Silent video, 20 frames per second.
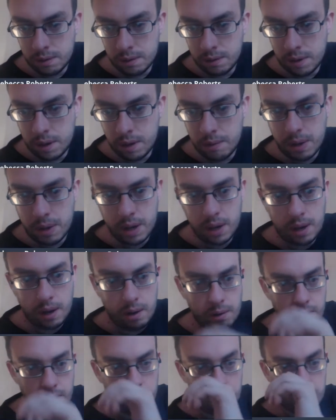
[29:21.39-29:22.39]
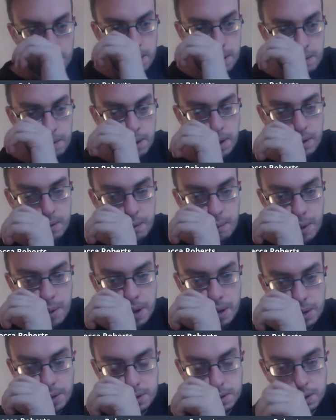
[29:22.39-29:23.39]
There we go. Here we go.
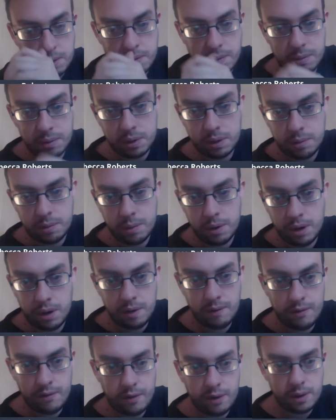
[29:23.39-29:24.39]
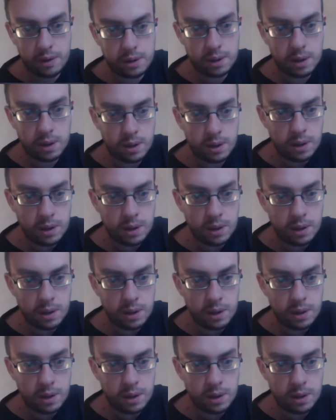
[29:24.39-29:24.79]
Rebecca's come up with some wording for us.